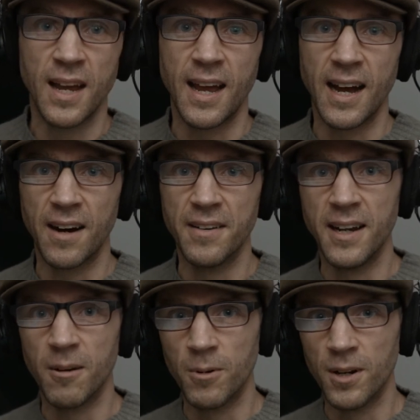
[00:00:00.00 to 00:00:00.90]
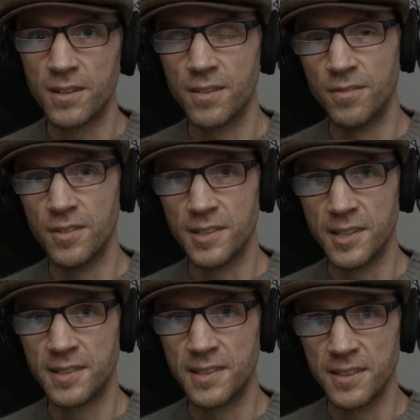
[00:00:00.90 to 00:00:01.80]
our networks of
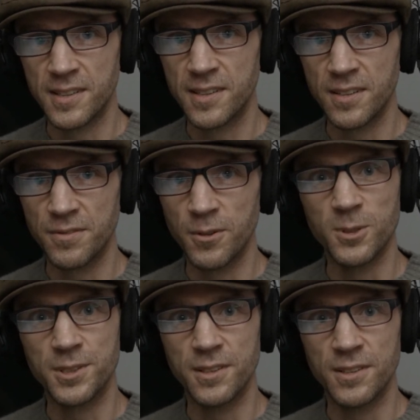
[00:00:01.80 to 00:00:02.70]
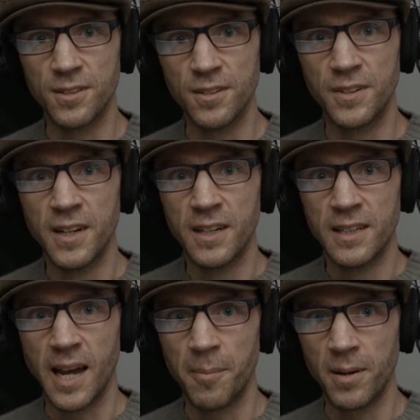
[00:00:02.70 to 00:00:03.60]
resistance to the forces of
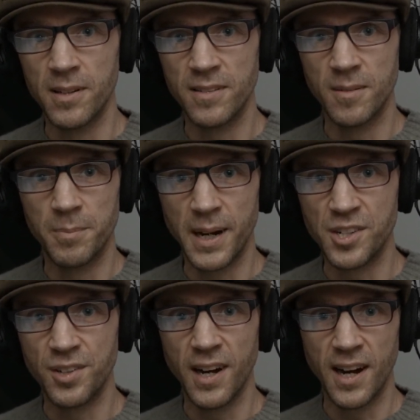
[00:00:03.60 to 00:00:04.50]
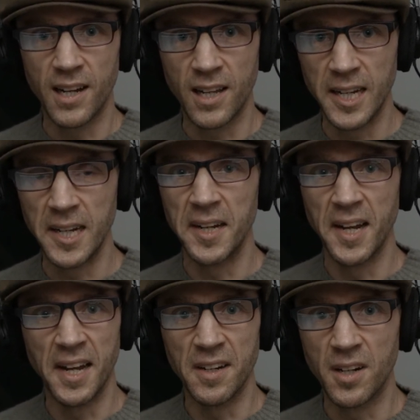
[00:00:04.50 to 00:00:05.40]
capitalism, patriarchy,
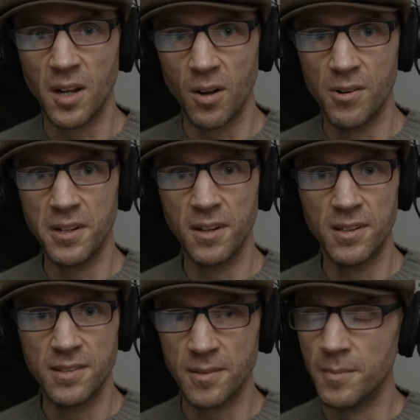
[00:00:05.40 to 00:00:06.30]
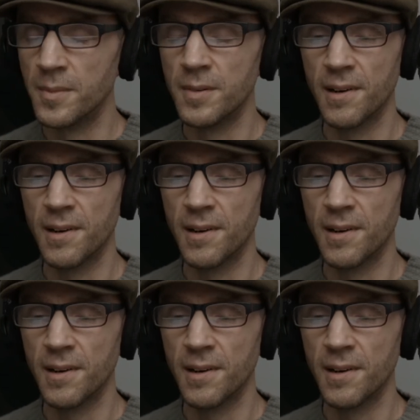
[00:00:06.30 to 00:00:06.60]
and colonialism.